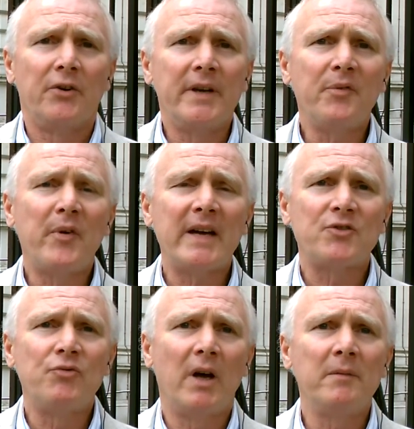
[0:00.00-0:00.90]
You're in
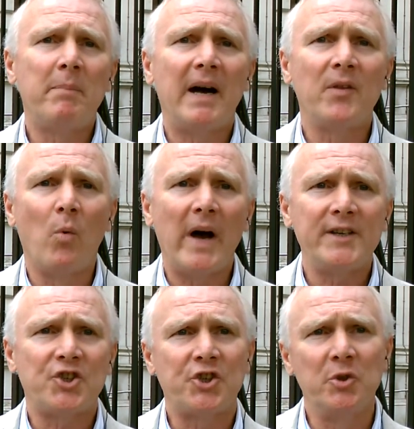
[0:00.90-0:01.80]
effect run by the
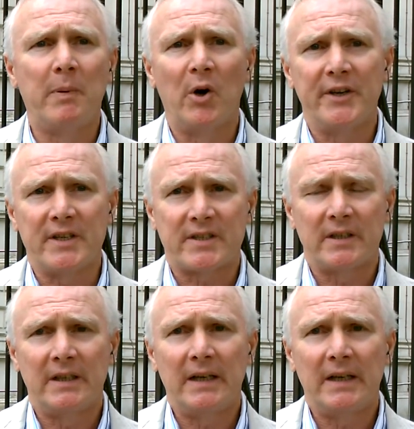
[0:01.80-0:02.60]
White Shoe Boys,